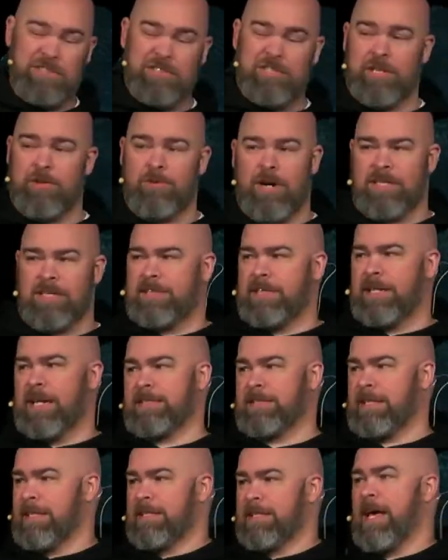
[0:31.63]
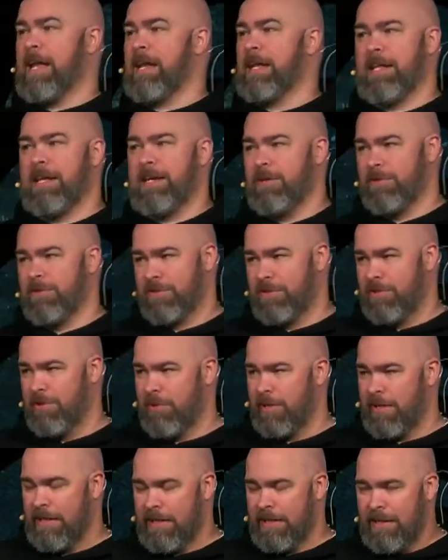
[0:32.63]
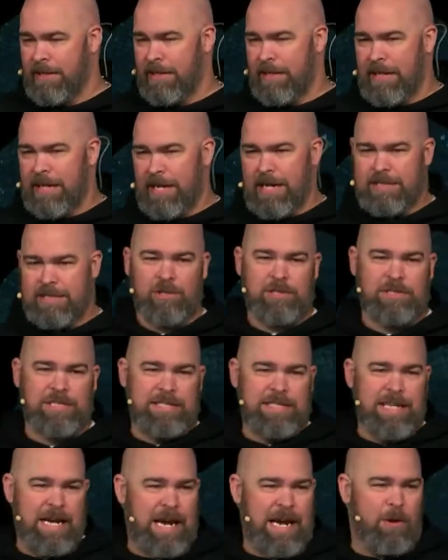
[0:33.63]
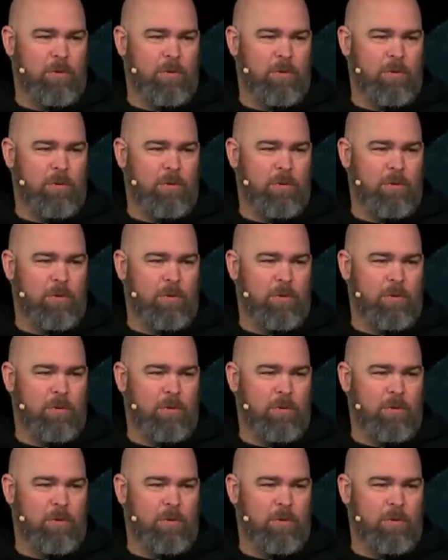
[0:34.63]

Generosity has a lot of layers to it. And so today I